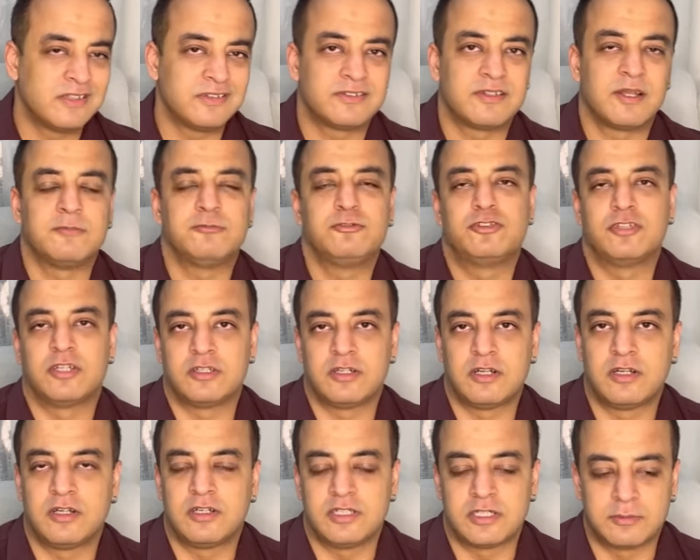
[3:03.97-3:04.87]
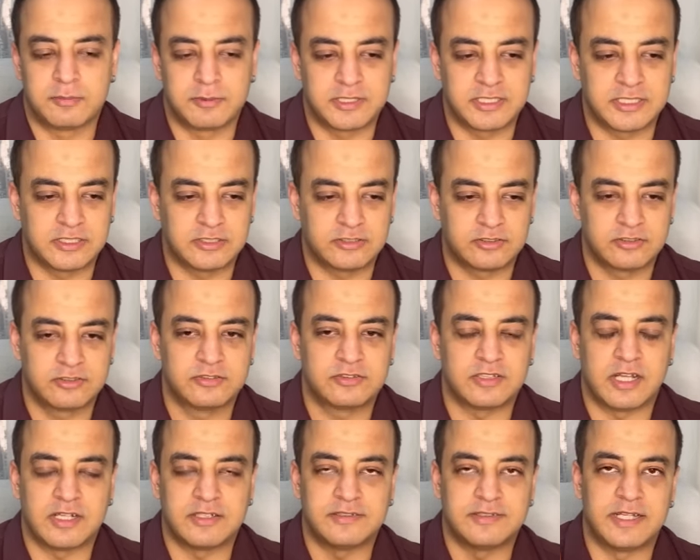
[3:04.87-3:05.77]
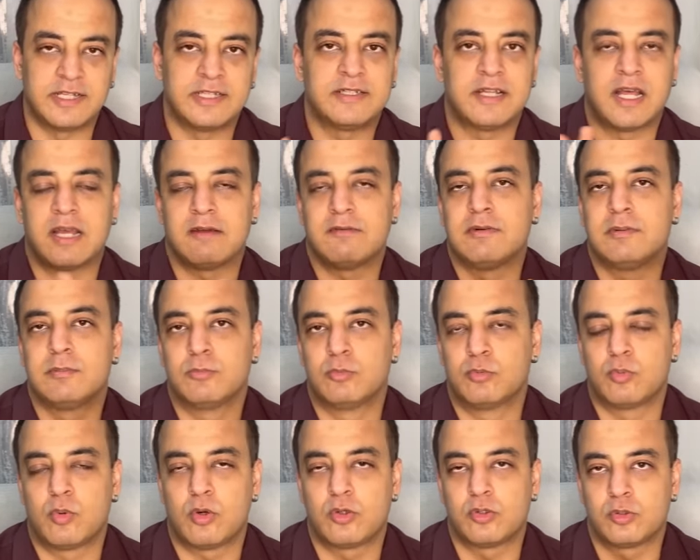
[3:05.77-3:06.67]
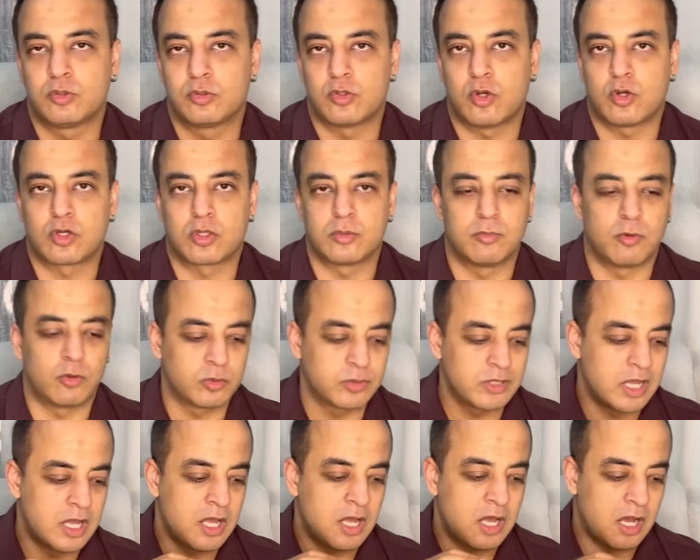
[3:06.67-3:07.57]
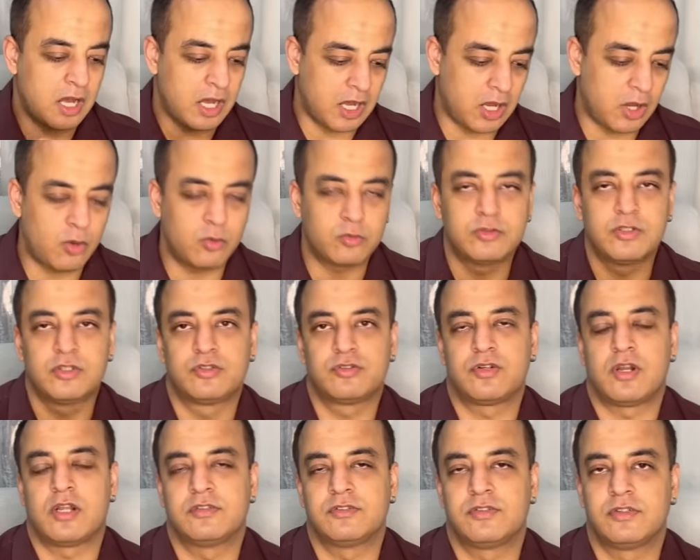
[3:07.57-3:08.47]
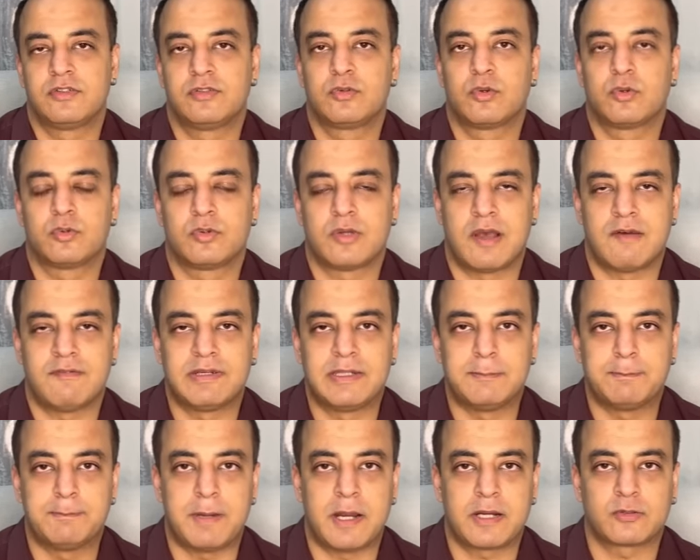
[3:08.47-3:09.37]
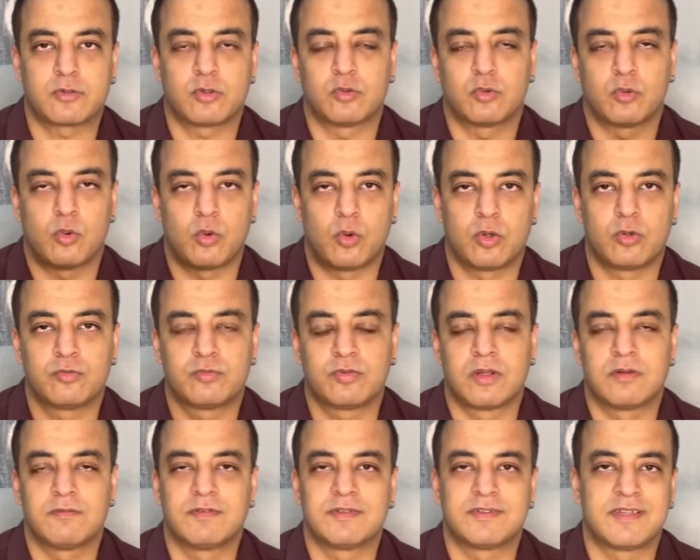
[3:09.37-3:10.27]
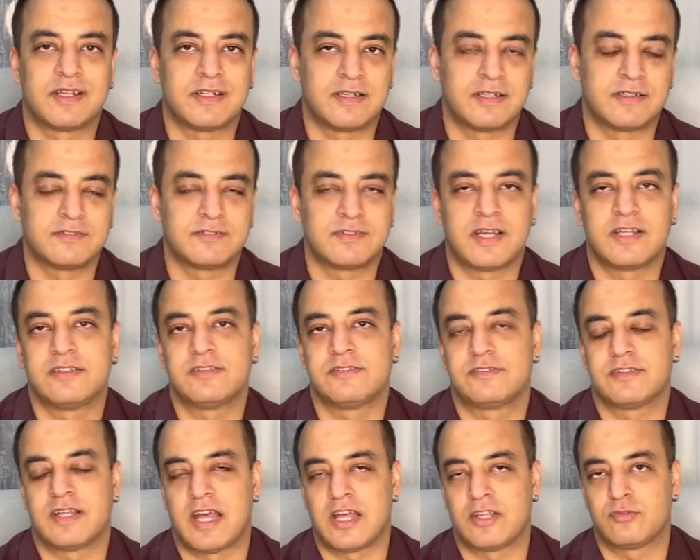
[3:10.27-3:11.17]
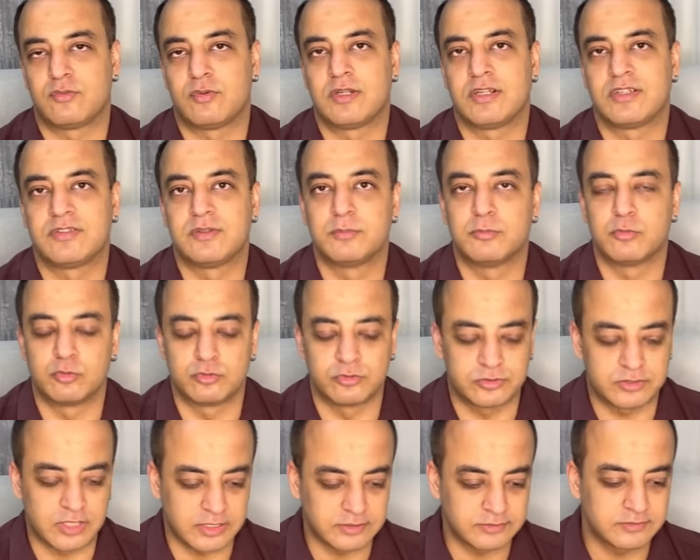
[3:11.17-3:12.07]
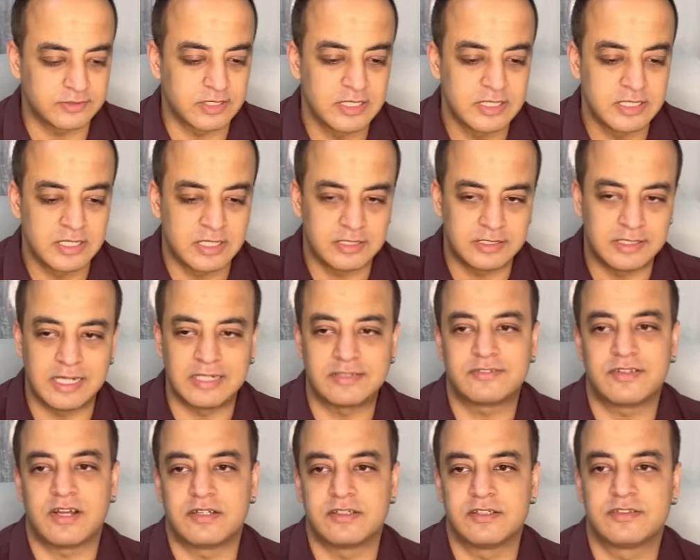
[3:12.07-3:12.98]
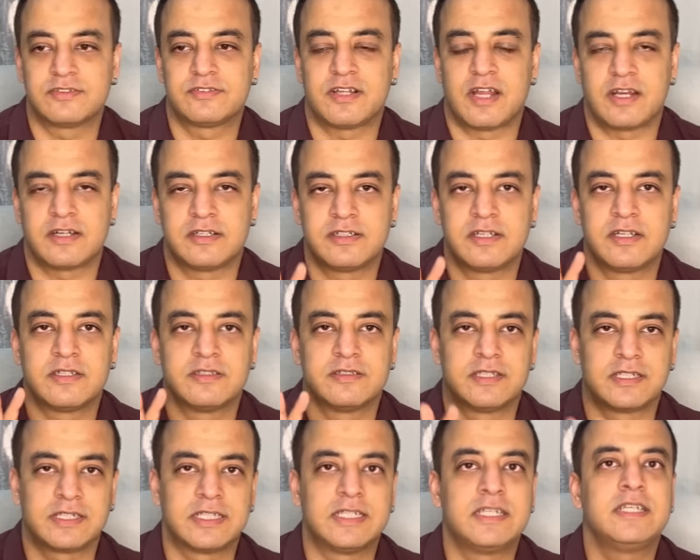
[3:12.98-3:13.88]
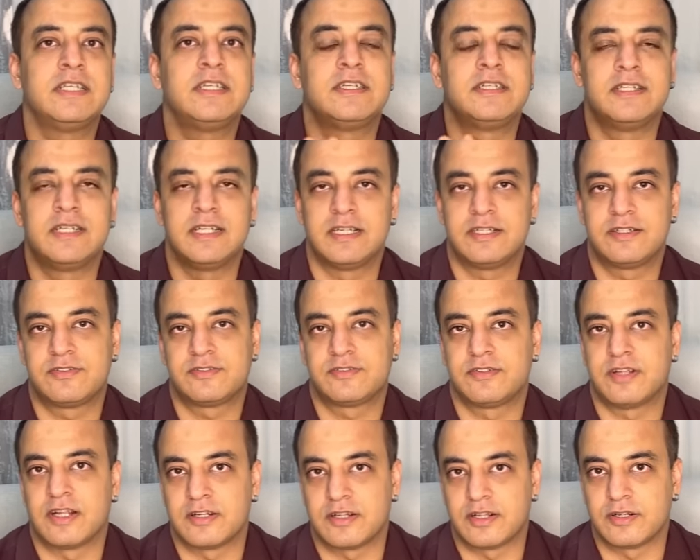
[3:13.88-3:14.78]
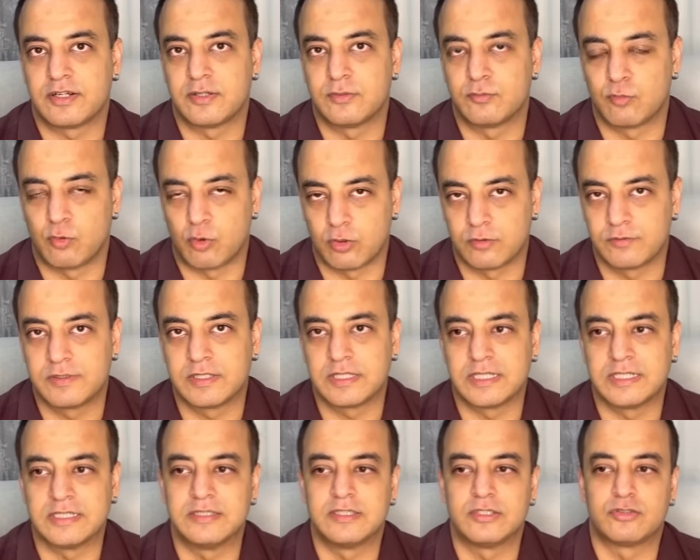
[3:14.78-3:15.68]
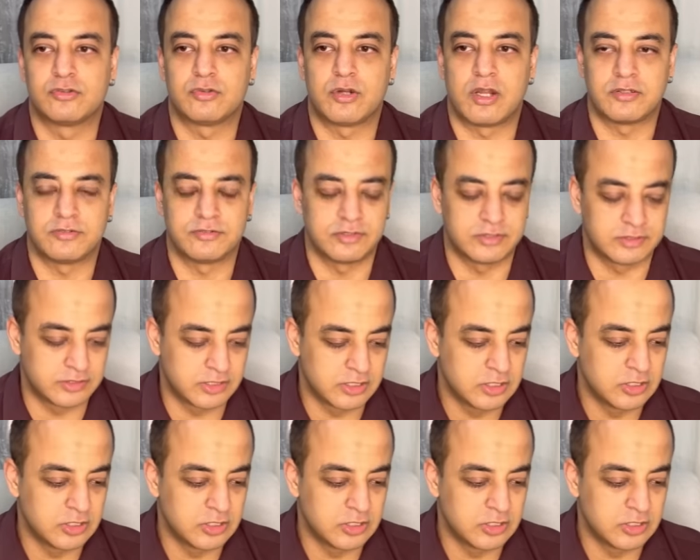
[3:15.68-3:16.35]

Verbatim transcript: some general interpretations and then I will move on to talk about how this transit is going to have an impact on all 12 ascendant signs as well as the moon signs. Let's understand the key dates that are involved in this transit.